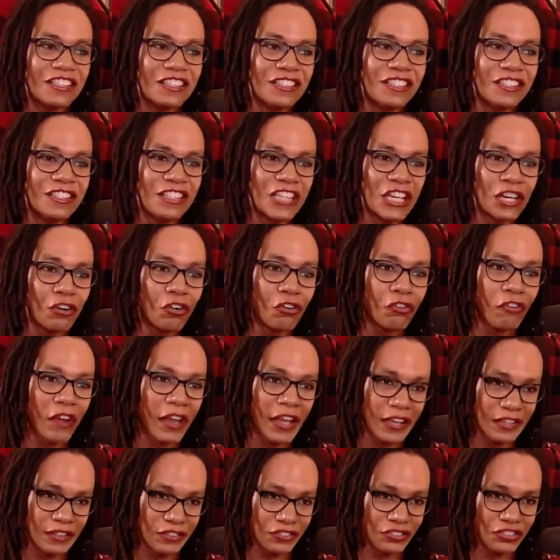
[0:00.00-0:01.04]
zero
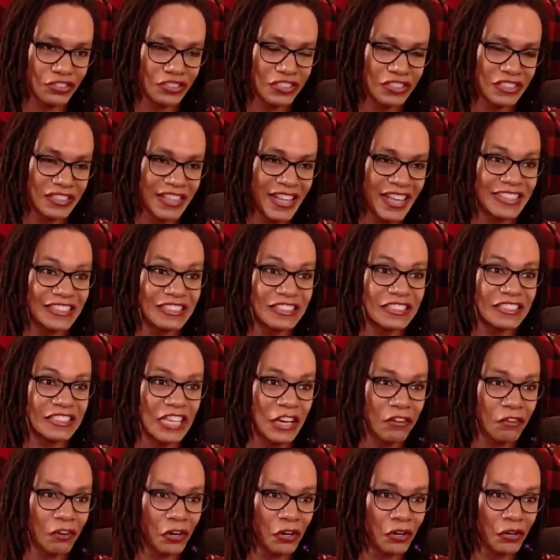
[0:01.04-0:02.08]
range, like
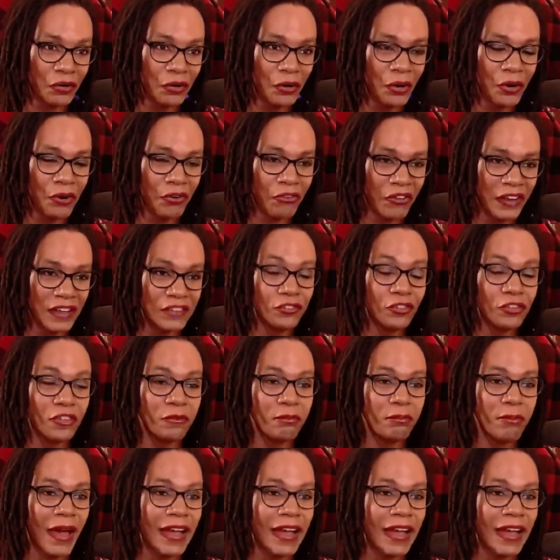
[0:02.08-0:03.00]
zero range. You can